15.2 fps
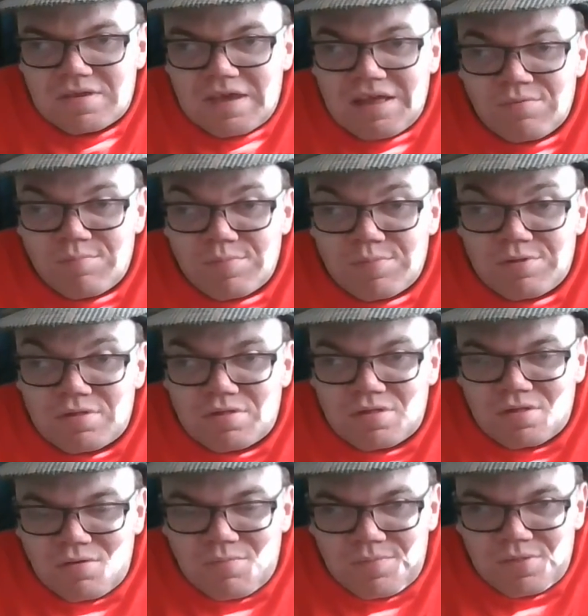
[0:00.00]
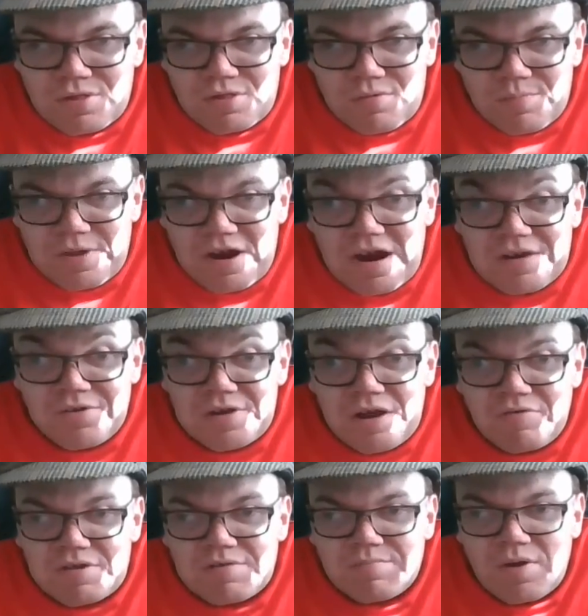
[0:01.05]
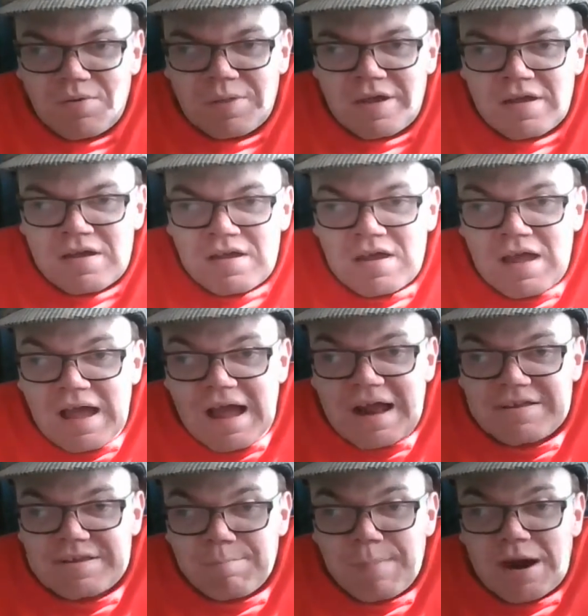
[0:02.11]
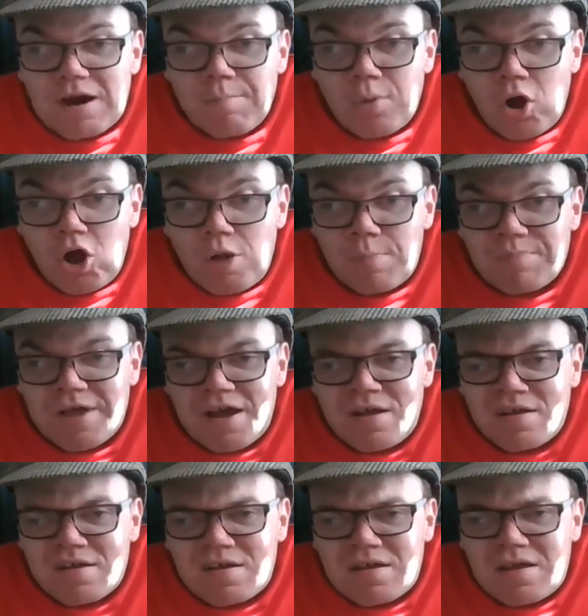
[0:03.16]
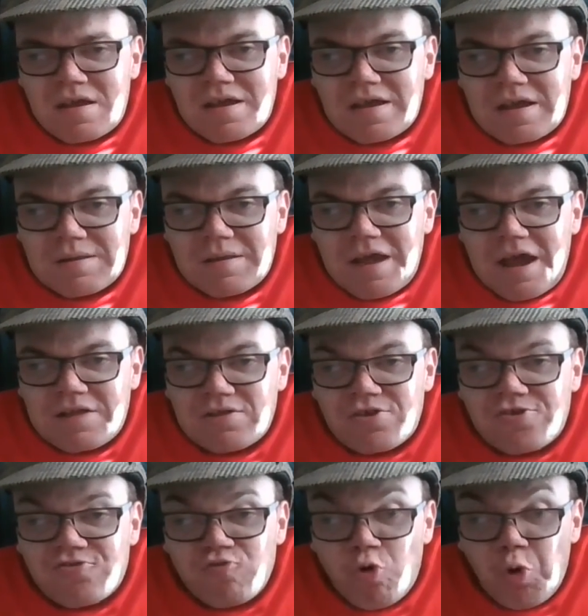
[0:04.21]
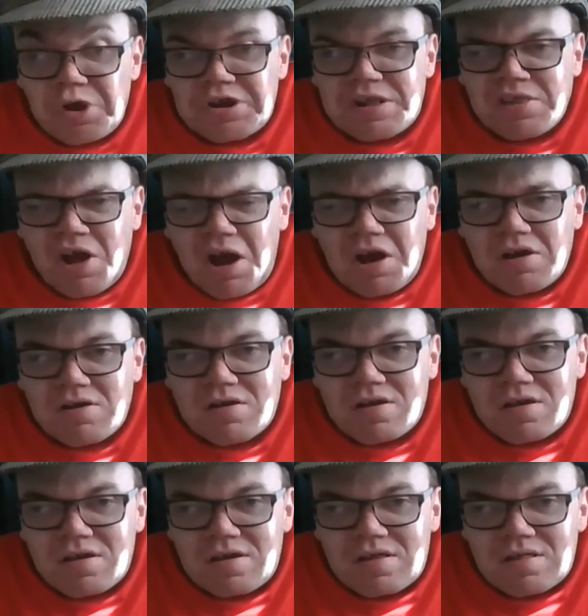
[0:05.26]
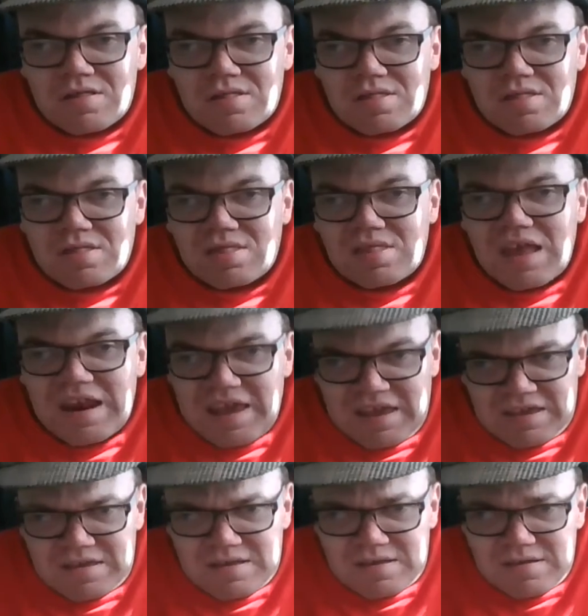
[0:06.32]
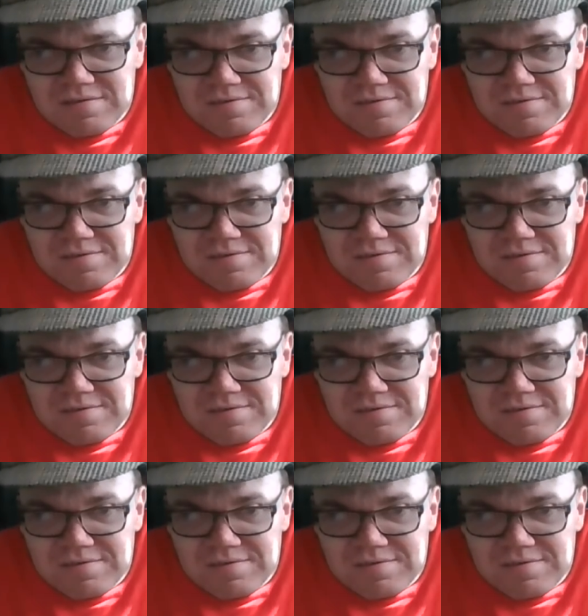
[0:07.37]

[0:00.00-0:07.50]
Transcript: get some there, and turns out he's building an anti-matter bomb that can destroy an entire city.